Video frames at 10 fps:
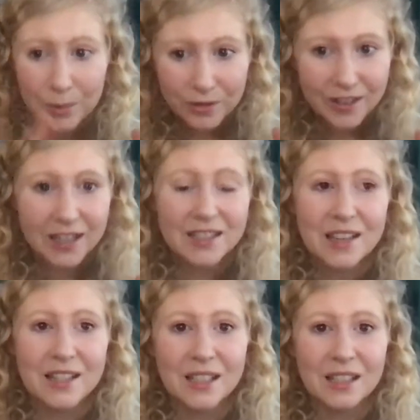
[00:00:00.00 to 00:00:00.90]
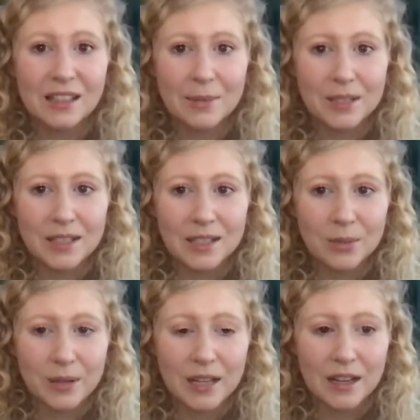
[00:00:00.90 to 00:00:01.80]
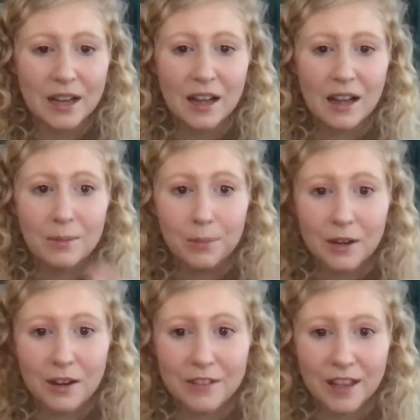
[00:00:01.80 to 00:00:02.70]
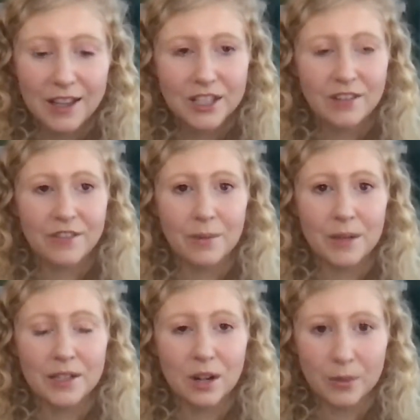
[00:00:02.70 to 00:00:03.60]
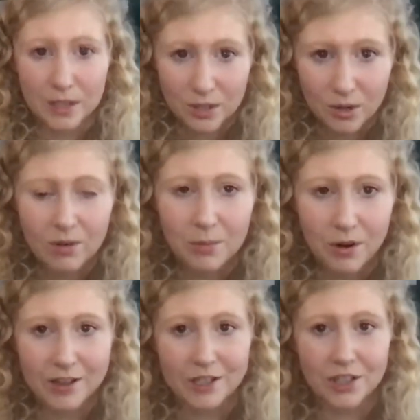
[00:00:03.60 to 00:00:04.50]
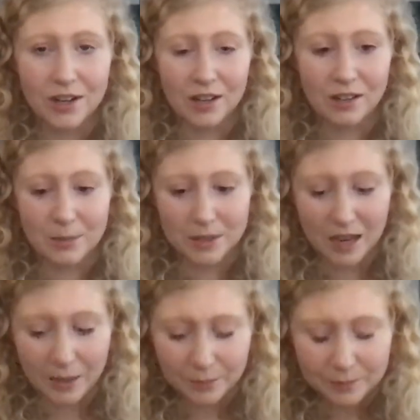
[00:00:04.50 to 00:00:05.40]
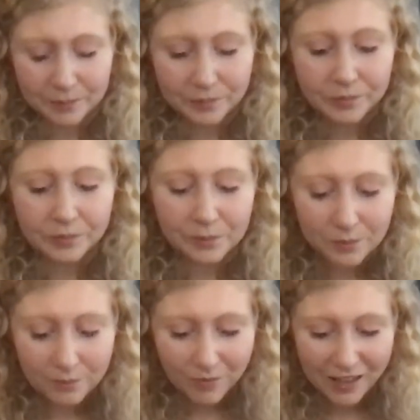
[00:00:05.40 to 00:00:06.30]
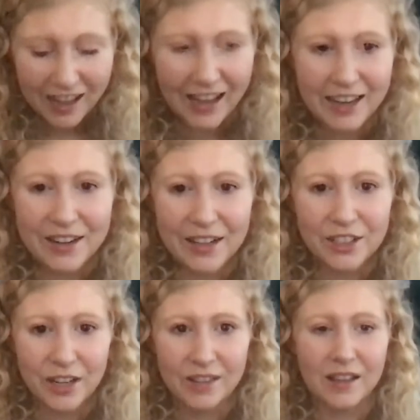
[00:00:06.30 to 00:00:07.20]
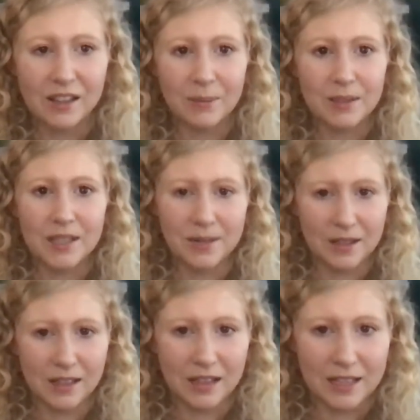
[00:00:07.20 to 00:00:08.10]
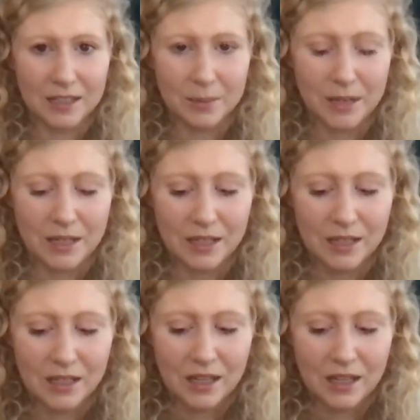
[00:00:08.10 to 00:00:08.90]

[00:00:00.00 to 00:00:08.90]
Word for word: moving into this eclipse this week. Purification for me is always so important during eclipse time. And during the eclipses, I really like to be